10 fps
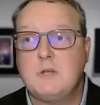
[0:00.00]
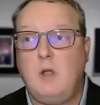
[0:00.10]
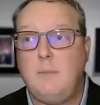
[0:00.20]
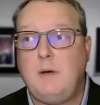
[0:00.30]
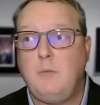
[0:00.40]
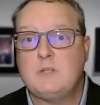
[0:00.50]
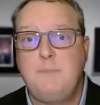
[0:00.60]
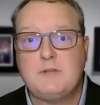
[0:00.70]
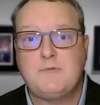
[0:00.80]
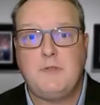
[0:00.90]
all about what's
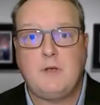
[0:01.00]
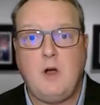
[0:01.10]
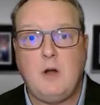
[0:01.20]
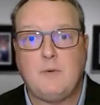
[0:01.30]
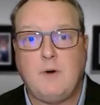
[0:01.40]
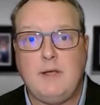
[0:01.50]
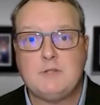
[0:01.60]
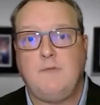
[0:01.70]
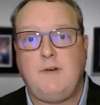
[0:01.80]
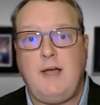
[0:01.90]
best for the garment, right?
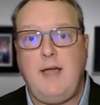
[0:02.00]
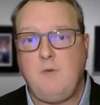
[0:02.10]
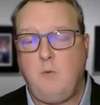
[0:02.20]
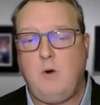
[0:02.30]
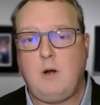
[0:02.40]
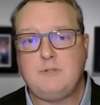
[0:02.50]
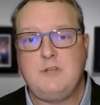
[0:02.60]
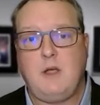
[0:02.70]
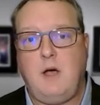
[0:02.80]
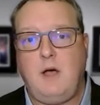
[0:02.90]
So if I have a
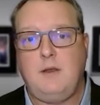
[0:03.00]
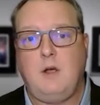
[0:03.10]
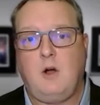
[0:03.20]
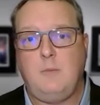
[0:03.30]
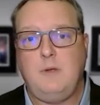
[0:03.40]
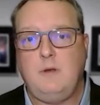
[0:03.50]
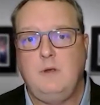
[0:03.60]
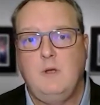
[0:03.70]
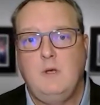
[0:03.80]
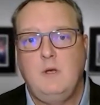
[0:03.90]
100% cotton garment,
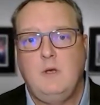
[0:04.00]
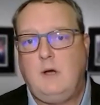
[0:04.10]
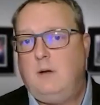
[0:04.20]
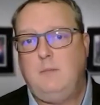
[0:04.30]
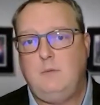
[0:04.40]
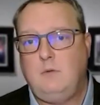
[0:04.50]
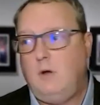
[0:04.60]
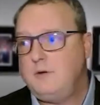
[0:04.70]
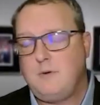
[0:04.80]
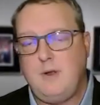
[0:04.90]

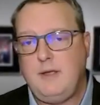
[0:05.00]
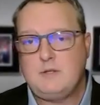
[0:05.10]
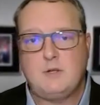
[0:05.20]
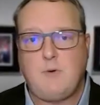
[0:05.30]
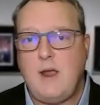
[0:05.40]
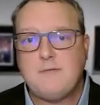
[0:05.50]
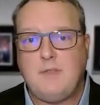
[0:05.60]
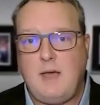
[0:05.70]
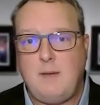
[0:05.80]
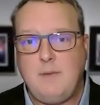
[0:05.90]
laundering is great
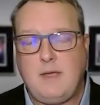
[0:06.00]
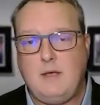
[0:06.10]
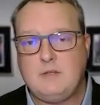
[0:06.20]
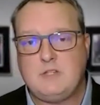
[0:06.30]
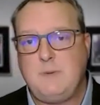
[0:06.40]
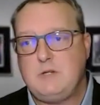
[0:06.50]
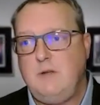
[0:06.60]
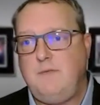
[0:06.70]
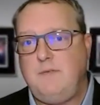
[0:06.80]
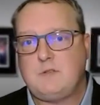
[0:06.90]
for that, because
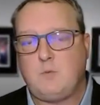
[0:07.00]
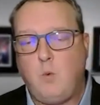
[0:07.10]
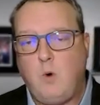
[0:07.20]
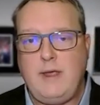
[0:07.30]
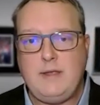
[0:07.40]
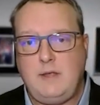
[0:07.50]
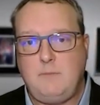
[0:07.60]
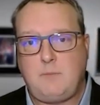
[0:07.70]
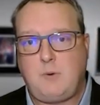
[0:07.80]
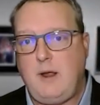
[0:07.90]
especially if it's white
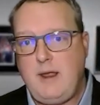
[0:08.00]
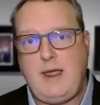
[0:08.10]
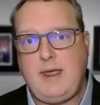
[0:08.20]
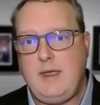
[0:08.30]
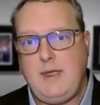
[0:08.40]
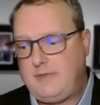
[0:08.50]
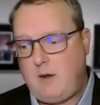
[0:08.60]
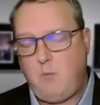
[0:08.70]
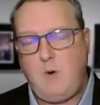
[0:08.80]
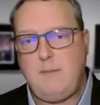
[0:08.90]
and bright, I can get
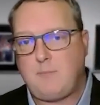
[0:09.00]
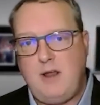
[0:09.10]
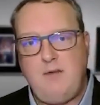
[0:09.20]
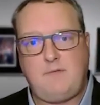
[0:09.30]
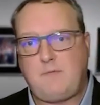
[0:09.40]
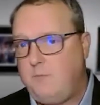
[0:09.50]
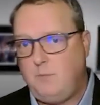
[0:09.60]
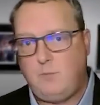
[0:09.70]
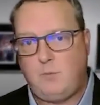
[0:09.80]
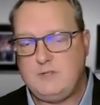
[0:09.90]
that white and bright and
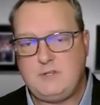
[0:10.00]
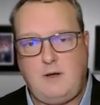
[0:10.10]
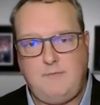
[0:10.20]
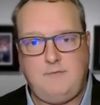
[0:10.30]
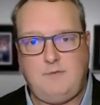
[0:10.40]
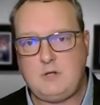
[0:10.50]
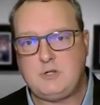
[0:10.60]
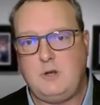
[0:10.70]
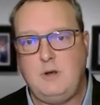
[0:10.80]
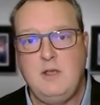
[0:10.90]
rinse it off and
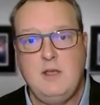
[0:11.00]
flush it.